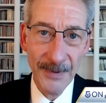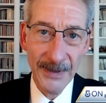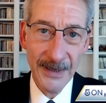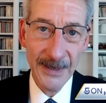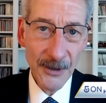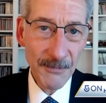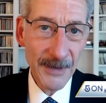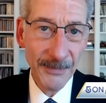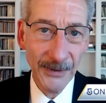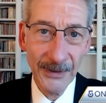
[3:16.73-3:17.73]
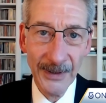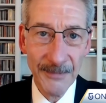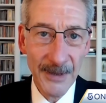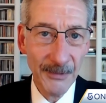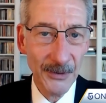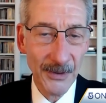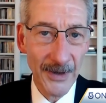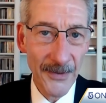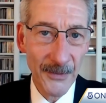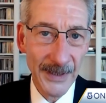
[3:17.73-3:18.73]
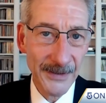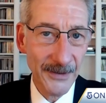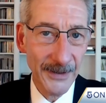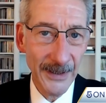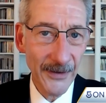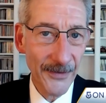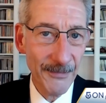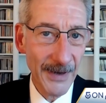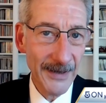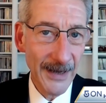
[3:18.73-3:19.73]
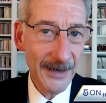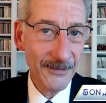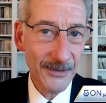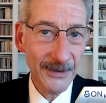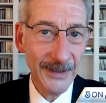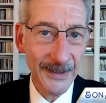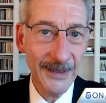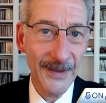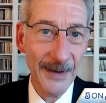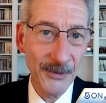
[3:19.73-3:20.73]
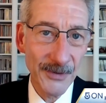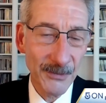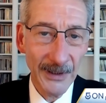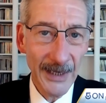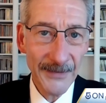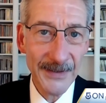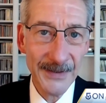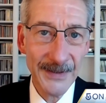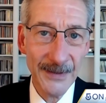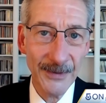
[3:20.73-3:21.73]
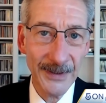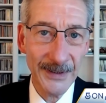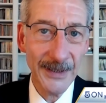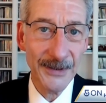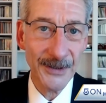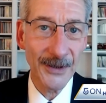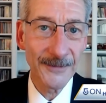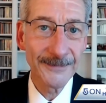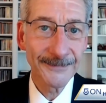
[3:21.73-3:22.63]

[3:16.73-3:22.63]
But younger people and people who are otherwise in good health may not really need that booster. We'll have to see what the data show.